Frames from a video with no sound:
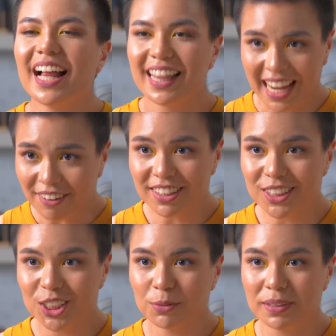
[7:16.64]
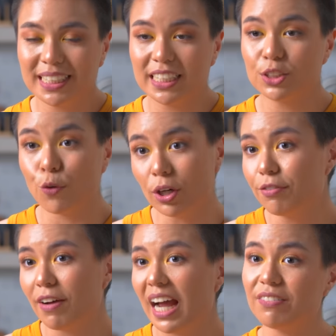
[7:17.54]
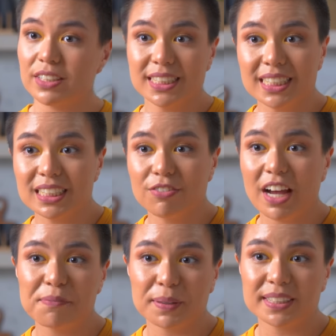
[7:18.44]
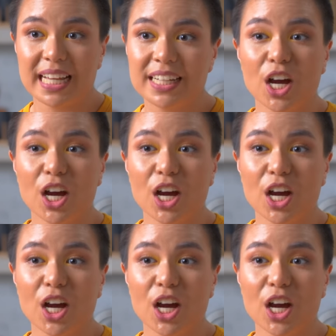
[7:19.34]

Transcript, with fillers: The average human needs 45 to 65%